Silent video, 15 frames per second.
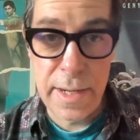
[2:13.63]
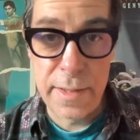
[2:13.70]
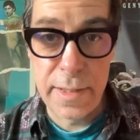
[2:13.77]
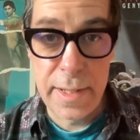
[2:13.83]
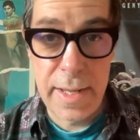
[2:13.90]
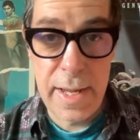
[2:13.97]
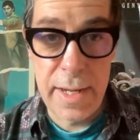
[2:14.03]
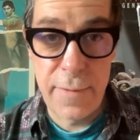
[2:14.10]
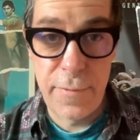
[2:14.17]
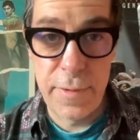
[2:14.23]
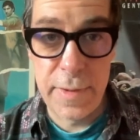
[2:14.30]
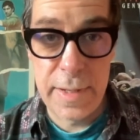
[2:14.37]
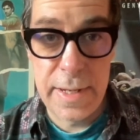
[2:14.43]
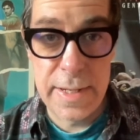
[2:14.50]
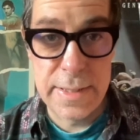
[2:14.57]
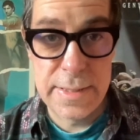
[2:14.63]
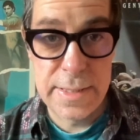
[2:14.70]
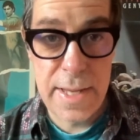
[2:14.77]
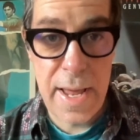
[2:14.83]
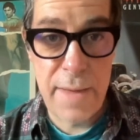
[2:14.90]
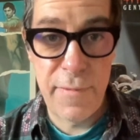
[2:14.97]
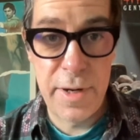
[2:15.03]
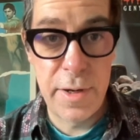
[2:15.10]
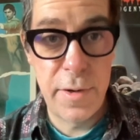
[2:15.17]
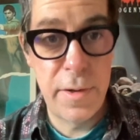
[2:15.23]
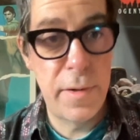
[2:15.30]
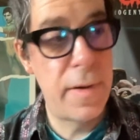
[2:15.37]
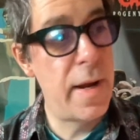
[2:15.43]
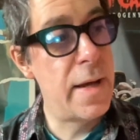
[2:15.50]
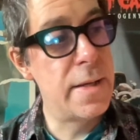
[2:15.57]
on the cake for The Kiss, having
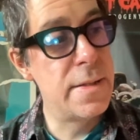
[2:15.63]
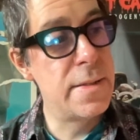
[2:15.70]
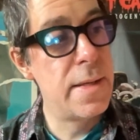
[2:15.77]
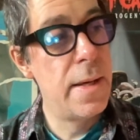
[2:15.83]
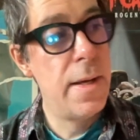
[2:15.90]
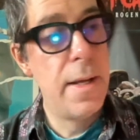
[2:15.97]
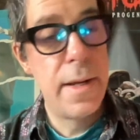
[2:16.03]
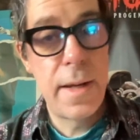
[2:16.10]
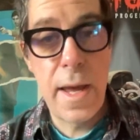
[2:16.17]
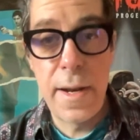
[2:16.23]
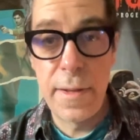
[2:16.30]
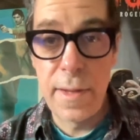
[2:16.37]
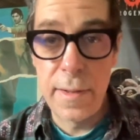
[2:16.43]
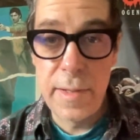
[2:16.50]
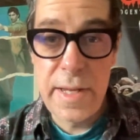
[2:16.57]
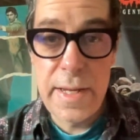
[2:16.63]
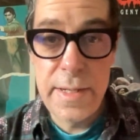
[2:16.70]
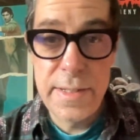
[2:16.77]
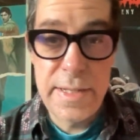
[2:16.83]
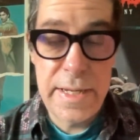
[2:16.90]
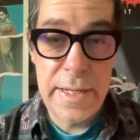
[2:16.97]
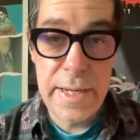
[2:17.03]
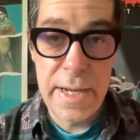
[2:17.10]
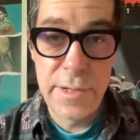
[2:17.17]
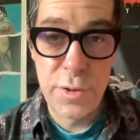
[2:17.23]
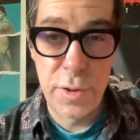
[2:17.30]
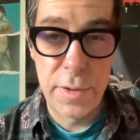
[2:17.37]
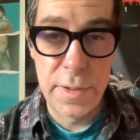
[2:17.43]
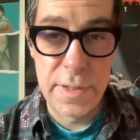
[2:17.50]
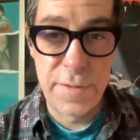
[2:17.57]
her as kind of the lead teenager
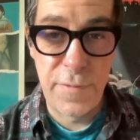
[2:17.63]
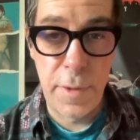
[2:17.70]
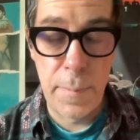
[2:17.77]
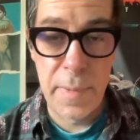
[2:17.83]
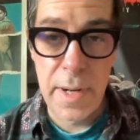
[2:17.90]
in this film.